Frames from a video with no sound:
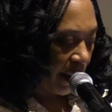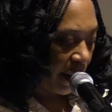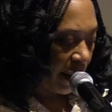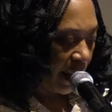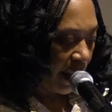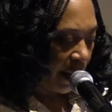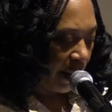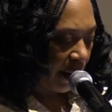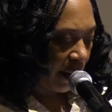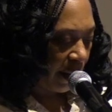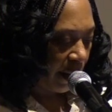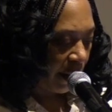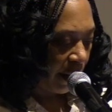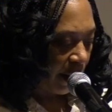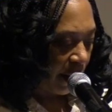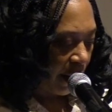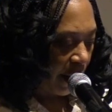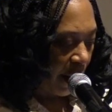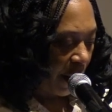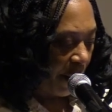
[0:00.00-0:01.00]
Think
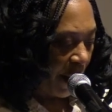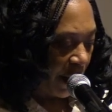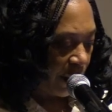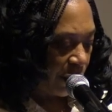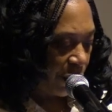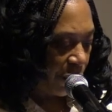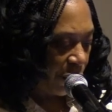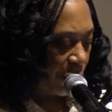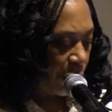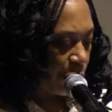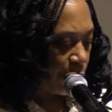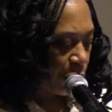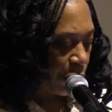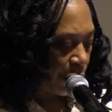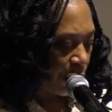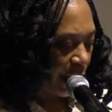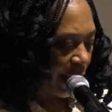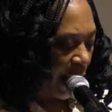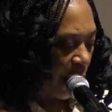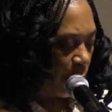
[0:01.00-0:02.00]
about your
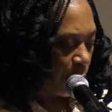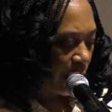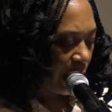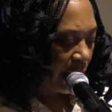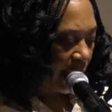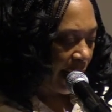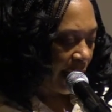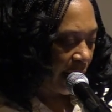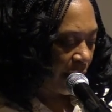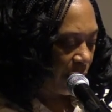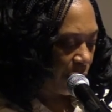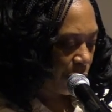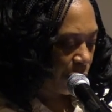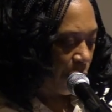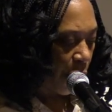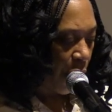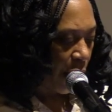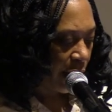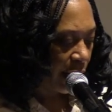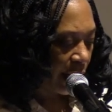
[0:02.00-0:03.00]
future. Calculated
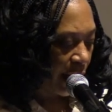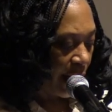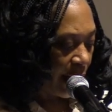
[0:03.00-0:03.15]
thought.